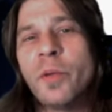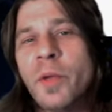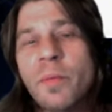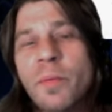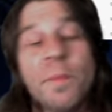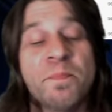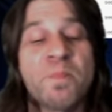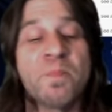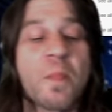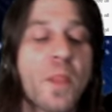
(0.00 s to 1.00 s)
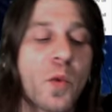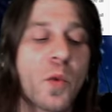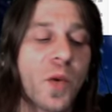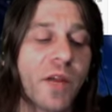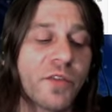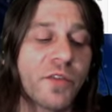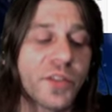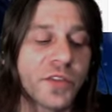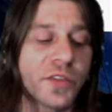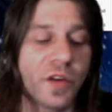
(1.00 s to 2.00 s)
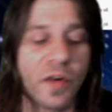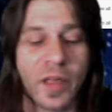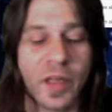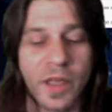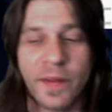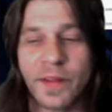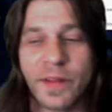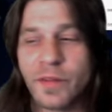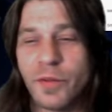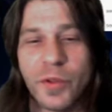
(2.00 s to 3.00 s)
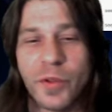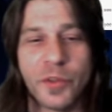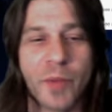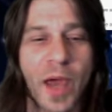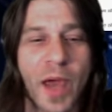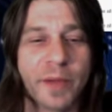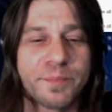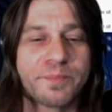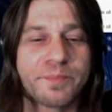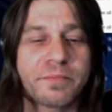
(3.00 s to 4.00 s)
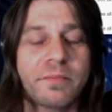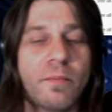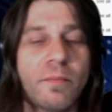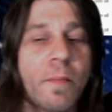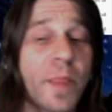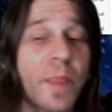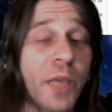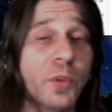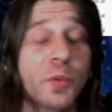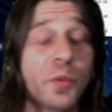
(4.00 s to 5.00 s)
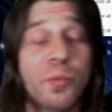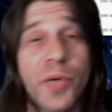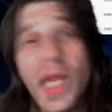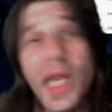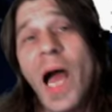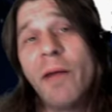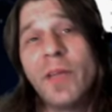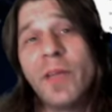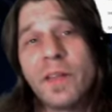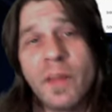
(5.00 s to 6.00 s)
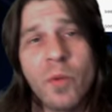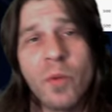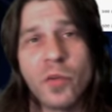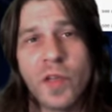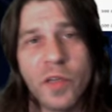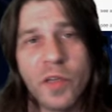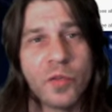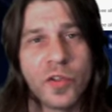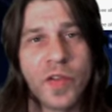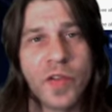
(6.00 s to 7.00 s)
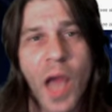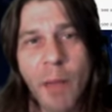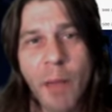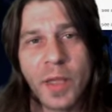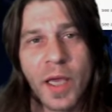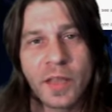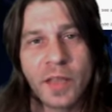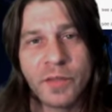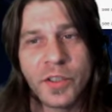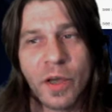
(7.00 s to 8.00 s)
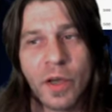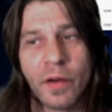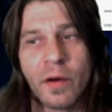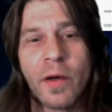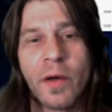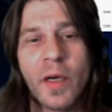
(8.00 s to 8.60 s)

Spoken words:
People when I first started in this a few years back, it was pretty obvious that most of these were just copycats of each other.